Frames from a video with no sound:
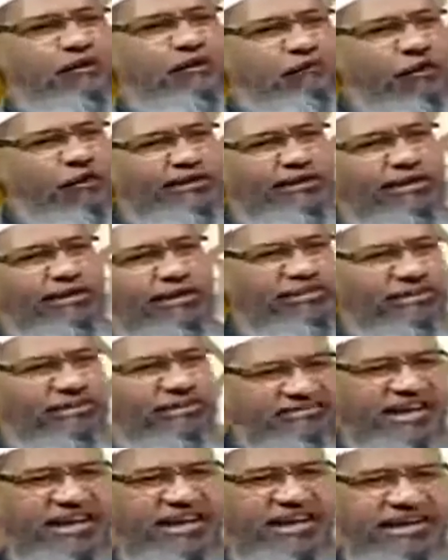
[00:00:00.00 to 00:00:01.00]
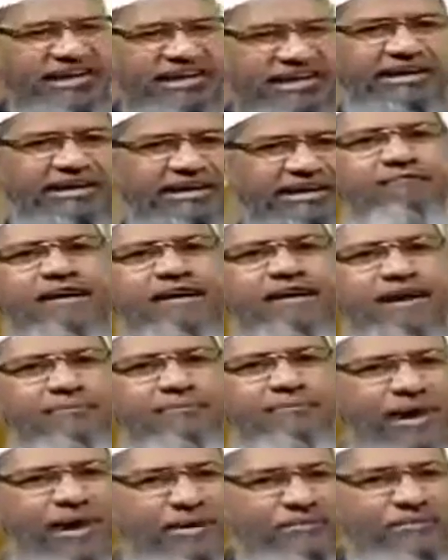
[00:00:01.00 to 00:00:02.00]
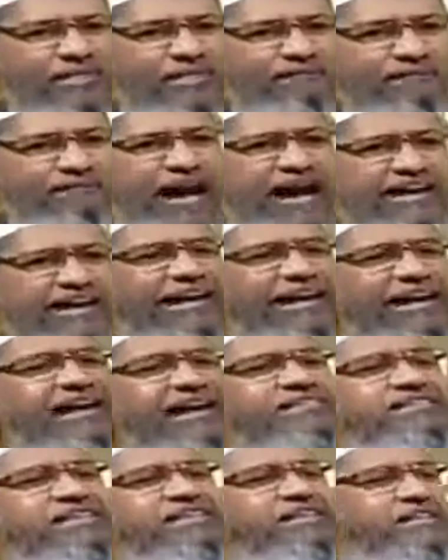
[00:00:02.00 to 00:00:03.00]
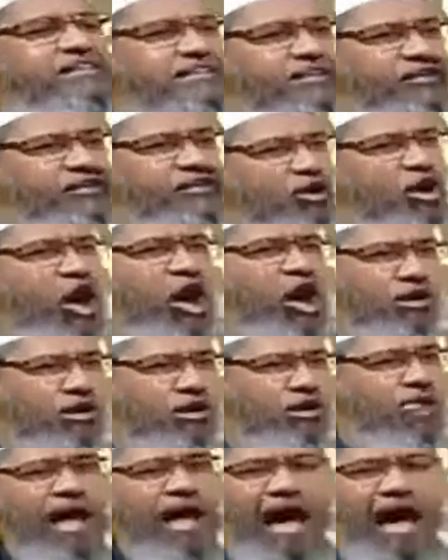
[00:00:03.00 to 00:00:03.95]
Whatever's theory, when it becomes a fact, it changes into law.